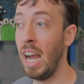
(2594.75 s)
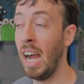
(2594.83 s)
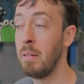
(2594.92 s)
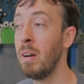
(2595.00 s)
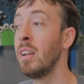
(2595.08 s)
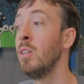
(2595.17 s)

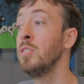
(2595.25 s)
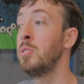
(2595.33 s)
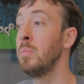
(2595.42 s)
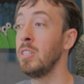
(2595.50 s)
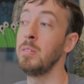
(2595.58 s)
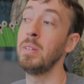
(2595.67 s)
I might
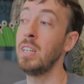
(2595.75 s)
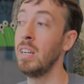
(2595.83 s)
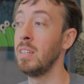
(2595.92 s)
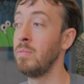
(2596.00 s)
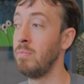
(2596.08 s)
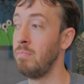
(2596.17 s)
ultimately be
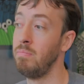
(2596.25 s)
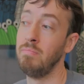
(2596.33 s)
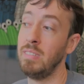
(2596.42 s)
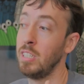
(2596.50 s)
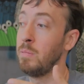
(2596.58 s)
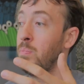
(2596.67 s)
kind of
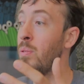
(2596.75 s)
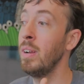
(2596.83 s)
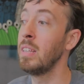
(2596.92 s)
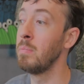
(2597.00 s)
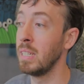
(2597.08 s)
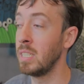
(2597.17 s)

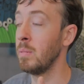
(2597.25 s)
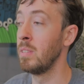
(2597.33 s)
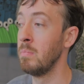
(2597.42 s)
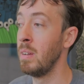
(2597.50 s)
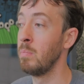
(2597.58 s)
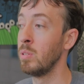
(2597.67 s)
disappointed by some of
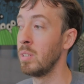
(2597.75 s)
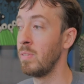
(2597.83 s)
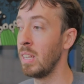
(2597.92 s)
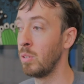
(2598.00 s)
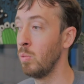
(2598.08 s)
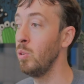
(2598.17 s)
the members of
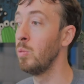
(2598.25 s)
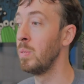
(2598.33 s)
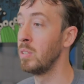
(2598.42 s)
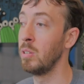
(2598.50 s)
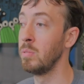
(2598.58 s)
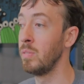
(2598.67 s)
that group
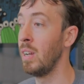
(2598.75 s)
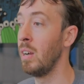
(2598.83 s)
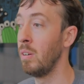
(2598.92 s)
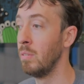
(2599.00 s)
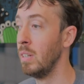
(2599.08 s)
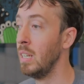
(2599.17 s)
in terms of
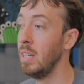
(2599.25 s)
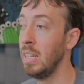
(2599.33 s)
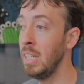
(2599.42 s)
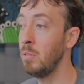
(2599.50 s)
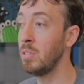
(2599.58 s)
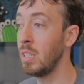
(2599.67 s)
how
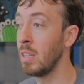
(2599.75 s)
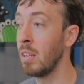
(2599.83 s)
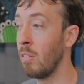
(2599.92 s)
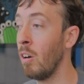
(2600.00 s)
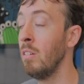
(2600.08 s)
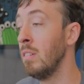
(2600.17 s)
interesting they
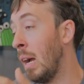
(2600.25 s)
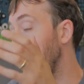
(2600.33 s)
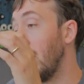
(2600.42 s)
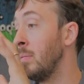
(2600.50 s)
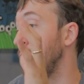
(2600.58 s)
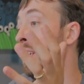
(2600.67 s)
are. I'm
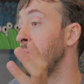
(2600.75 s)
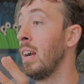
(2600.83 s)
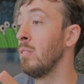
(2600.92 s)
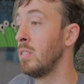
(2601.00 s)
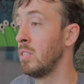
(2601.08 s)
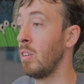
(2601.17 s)
not saying
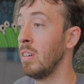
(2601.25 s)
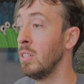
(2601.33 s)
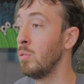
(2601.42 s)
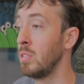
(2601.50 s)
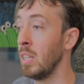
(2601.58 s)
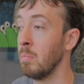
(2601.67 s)
viruses aren't
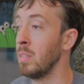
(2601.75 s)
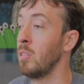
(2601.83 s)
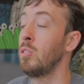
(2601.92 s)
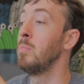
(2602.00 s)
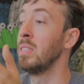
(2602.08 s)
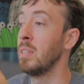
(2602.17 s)
interesting, but there
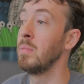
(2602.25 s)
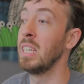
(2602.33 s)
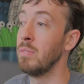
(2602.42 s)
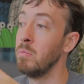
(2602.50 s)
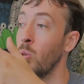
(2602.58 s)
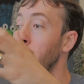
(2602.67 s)
could be something
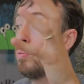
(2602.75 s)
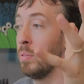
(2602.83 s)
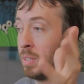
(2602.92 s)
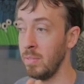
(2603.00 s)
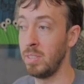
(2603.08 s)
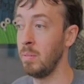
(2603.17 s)
even more
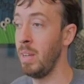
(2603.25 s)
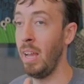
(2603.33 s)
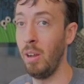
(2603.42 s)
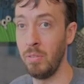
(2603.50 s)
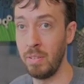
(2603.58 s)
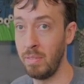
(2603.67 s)
primitive
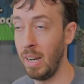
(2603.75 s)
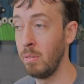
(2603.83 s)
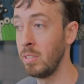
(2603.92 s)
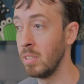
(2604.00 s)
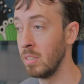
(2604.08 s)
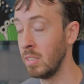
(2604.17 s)
somehow than
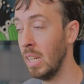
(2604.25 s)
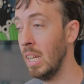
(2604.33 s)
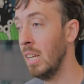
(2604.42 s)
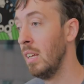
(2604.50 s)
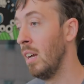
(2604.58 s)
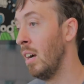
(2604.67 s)
viruses
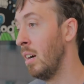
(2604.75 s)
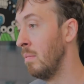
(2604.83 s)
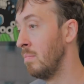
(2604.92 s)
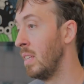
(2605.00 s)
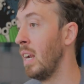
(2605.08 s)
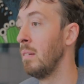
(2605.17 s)

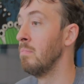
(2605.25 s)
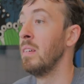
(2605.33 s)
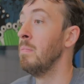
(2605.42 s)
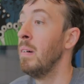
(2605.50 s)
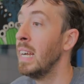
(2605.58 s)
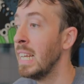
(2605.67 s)
that
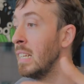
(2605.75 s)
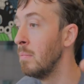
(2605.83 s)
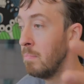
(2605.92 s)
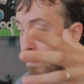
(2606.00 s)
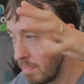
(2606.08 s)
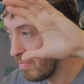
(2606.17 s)
might end up
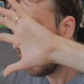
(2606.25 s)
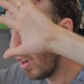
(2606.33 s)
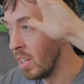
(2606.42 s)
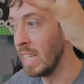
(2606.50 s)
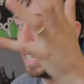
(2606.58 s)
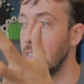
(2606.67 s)

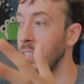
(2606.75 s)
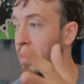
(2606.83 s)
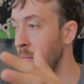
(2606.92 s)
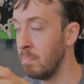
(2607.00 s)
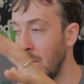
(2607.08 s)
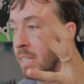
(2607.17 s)
falling into
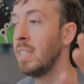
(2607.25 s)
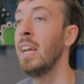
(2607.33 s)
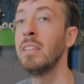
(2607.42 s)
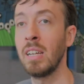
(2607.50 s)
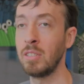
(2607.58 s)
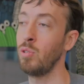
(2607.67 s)
some big
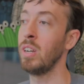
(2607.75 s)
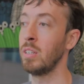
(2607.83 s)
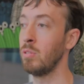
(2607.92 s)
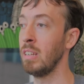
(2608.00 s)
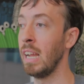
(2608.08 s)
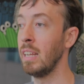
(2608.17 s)
tent I try to
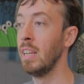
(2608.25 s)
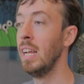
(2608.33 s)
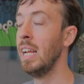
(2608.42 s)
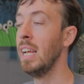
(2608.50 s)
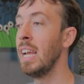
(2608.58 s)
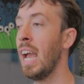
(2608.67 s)
create.
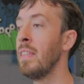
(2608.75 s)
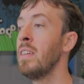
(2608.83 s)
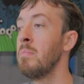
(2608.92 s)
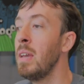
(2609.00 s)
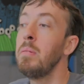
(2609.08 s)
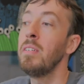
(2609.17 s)
And
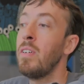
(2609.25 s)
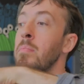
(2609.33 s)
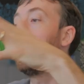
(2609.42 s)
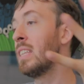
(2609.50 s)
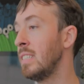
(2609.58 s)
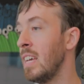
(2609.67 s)
then maybe if I
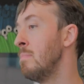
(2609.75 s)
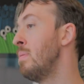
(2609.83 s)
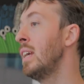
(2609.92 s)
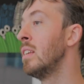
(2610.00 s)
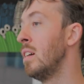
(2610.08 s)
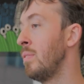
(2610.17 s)
make that tent
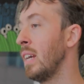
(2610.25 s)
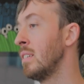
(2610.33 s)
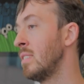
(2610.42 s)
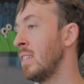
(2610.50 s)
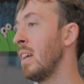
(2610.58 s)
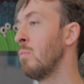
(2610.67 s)
big enough, I
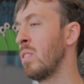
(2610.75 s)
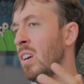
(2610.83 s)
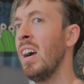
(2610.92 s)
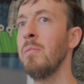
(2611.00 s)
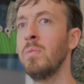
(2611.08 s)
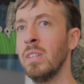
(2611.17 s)
could say with
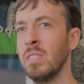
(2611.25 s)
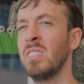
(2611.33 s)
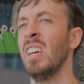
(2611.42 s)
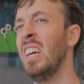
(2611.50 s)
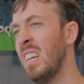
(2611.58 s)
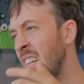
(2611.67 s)

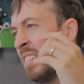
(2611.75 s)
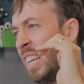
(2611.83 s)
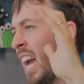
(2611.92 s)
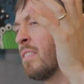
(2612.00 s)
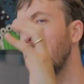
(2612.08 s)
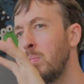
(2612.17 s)
confidence,
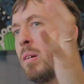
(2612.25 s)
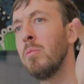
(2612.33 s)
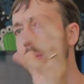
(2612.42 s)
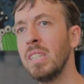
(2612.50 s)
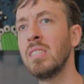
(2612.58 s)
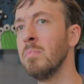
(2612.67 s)
yeah, there's
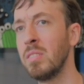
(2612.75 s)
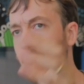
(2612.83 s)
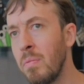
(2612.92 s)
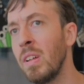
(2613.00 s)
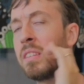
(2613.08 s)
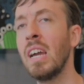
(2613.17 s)
probably some
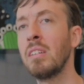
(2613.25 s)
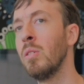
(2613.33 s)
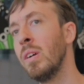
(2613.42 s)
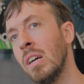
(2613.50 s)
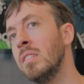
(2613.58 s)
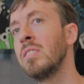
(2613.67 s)
stuff like that
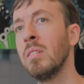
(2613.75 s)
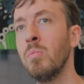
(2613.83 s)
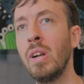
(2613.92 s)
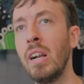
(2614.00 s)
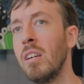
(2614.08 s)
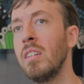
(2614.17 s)
going on
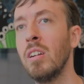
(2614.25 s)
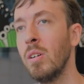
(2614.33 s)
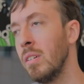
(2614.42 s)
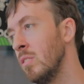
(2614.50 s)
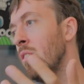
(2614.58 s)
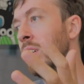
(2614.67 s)
somewhere, you
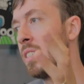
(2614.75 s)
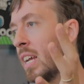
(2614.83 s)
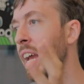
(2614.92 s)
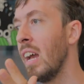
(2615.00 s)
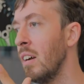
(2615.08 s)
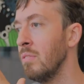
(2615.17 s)
know, as long as I
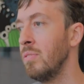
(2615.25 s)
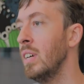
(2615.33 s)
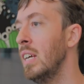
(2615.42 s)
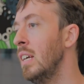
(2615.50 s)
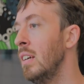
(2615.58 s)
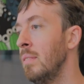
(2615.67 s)
have
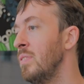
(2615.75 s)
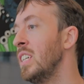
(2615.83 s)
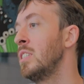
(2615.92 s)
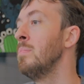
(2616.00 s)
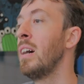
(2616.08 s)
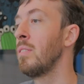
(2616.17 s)

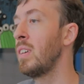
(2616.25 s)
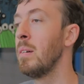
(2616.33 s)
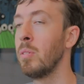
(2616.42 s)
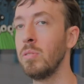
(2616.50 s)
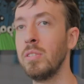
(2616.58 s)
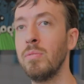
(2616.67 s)
this amount of
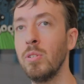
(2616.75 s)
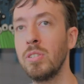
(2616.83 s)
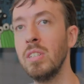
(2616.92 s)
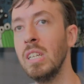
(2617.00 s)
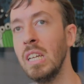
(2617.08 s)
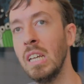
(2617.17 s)
chemical
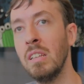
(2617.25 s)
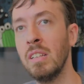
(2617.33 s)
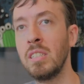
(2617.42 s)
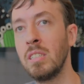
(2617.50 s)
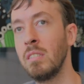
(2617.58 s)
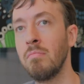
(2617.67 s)
diversity and
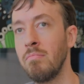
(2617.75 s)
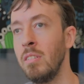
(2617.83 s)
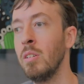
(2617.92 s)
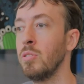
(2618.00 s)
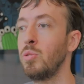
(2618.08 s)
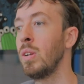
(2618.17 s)
this,
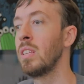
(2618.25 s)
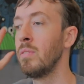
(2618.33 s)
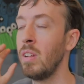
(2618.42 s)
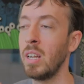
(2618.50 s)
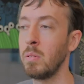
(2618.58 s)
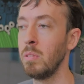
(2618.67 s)
you know, strength of
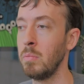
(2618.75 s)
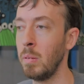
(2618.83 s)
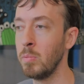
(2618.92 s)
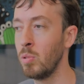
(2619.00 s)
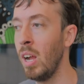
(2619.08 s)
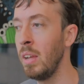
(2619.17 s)

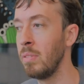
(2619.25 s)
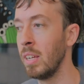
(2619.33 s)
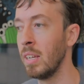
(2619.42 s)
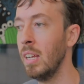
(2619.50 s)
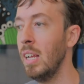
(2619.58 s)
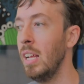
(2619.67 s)
non-equilibrium
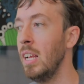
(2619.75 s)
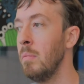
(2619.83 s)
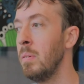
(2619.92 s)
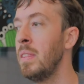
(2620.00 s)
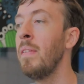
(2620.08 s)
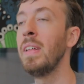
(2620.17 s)
driving.
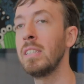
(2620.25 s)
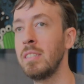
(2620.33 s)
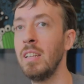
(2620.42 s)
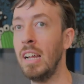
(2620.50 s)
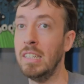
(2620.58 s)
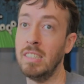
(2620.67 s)
But then that's
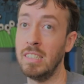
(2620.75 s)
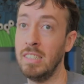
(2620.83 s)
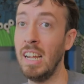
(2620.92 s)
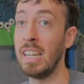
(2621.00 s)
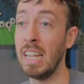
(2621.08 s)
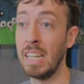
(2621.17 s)
not as
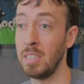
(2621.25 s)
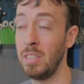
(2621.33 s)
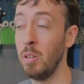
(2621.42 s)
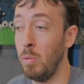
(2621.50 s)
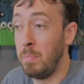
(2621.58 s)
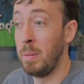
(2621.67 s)
exciting as,
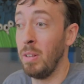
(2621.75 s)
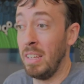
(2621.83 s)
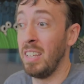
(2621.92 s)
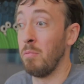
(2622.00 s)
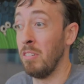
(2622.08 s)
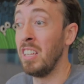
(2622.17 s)
you know, what people I
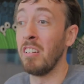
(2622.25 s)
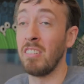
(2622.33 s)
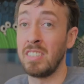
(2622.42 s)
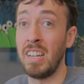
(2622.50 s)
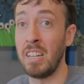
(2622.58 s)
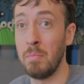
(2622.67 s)
think really are
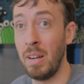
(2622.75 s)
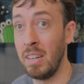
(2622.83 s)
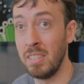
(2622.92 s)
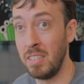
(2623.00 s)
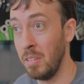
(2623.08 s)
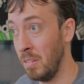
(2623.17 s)
excited about
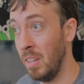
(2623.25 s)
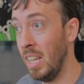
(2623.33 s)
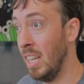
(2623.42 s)
is, you know,